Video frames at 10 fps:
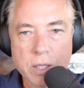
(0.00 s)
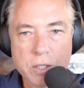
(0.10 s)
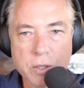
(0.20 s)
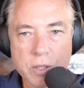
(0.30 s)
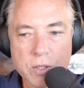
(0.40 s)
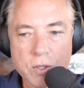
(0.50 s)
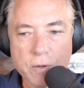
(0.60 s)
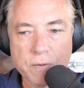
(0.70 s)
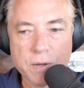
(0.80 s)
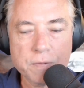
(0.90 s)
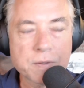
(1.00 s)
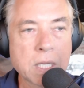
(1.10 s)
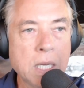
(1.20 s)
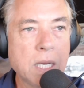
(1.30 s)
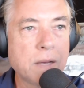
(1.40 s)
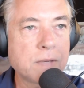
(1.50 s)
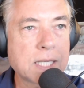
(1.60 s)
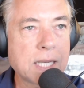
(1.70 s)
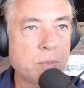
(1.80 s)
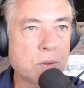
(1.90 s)
So conservatives have
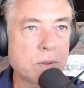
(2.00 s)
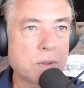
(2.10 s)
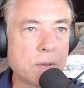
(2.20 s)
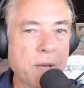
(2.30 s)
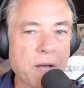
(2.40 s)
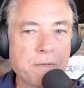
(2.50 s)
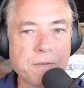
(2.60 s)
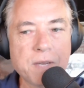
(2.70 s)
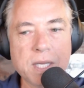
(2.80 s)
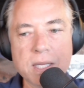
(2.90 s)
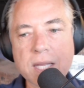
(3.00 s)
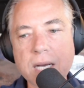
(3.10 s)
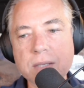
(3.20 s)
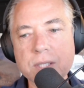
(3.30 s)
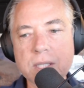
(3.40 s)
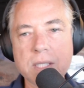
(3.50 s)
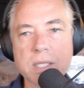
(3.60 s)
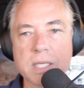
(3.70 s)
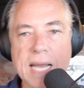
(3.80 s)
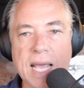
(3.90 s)
assembled about 50,000
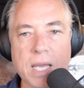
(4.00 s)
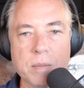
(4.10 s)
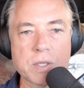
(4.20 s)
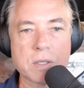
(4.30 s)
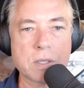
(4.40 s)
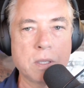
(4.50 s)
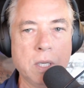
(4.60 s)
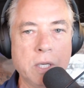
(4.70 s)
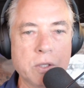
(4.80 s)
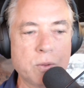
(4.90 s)
names to